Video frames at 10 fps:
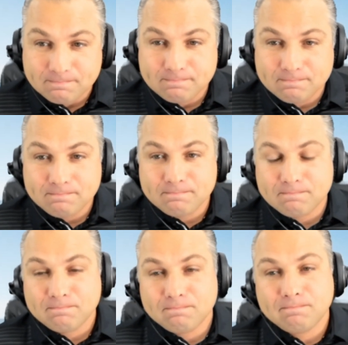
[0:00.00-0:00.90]

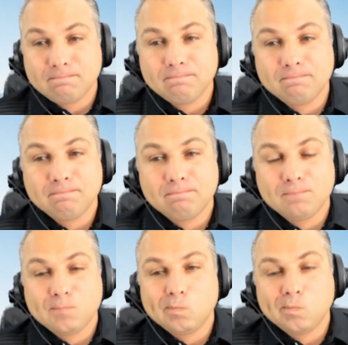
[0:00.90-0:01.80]

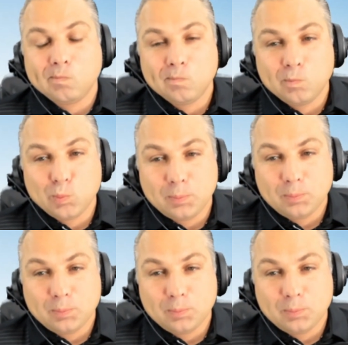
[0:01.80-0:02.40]
(silence)